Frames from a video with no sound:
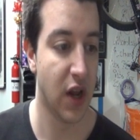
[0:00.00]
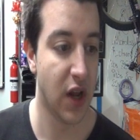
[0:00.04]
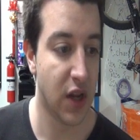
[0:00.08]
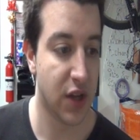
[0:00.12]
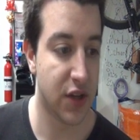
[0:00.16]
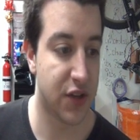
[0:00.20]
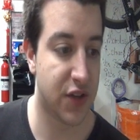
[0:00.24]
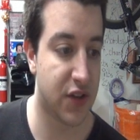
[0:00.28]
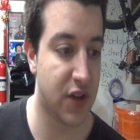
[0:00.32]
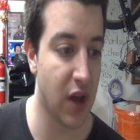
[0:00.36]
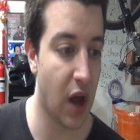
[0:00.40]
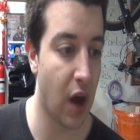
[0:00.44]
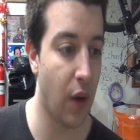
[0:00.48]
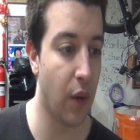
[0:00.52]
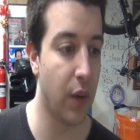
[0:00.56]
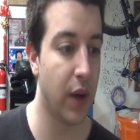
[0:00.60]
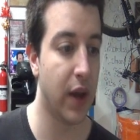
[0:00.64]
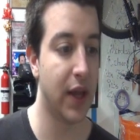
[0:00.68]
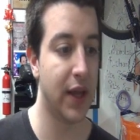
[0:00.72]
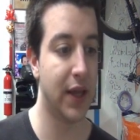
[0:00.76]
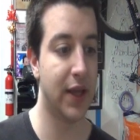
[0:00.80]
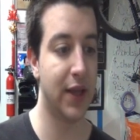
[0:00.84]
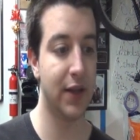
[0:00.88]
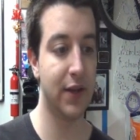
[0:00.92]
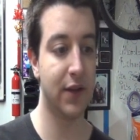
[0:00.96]
So
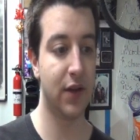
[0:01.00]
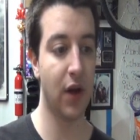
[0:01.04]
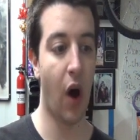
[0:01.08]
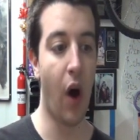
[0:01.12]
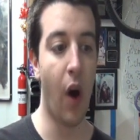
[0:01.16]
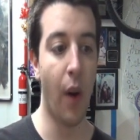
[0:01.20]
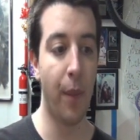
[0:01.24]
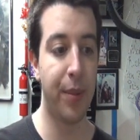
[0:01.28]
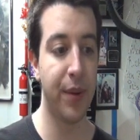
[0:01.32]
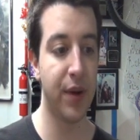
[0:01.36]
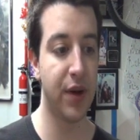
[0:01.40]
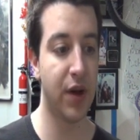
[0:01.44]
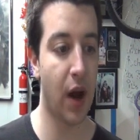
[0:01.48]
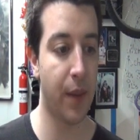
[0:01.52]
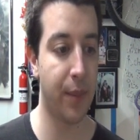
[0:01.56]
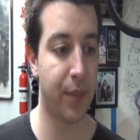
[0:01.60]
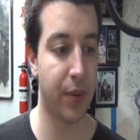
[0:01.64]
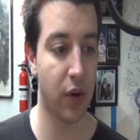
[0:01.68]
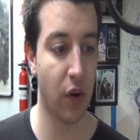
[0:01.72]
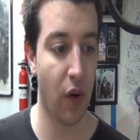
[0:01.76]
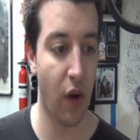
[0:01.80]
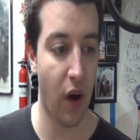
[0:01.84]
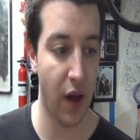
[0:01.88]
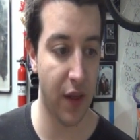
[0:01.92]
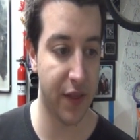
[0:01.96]
he opened up with
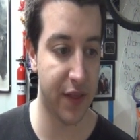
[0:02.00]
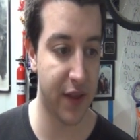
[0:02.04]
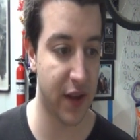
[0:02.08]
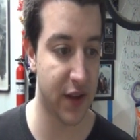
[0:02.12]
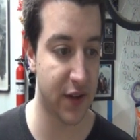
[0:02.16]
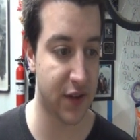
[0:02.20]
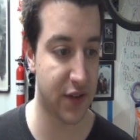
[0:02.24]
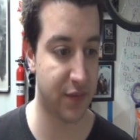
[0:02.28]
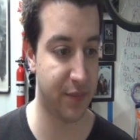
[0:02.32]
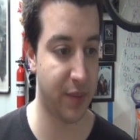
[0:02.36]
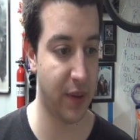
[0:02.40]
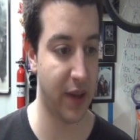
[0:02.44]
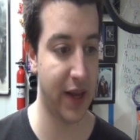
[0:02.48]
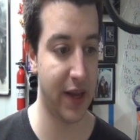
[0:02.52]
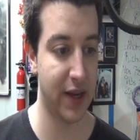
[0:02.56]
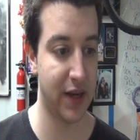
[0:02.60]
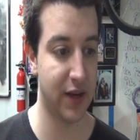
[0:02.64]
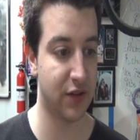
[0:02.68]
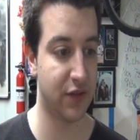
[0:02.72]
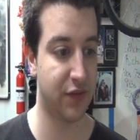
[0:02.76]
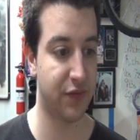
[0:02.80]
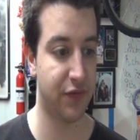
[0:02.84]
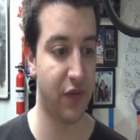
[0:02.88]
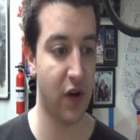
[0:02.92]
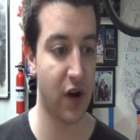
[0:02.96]
all this, playing
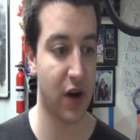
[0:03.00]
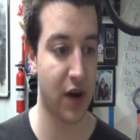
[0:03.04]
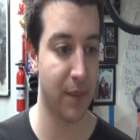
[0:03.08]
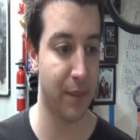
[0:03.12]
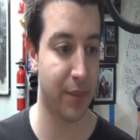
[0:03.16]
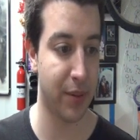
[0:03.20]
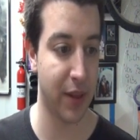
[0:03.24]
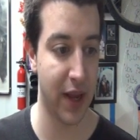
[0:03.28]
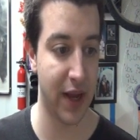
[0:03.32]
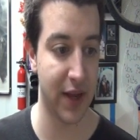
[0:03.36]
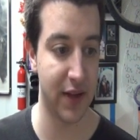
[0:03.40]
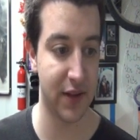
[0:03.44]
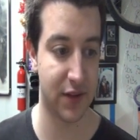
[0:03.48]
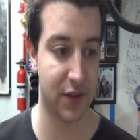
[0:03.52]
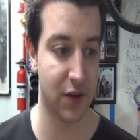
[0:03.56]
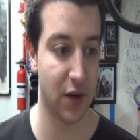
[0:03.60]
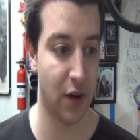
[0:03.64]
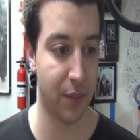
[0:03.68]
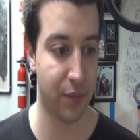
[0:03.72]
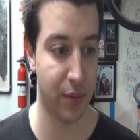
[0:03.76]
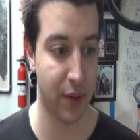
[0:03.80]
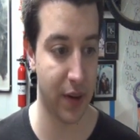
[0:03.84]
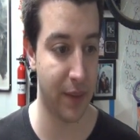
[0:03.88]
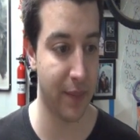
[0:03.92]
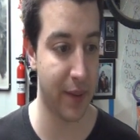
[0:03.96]
his fucking plays, you know,
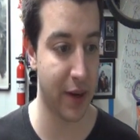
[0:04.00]
bringing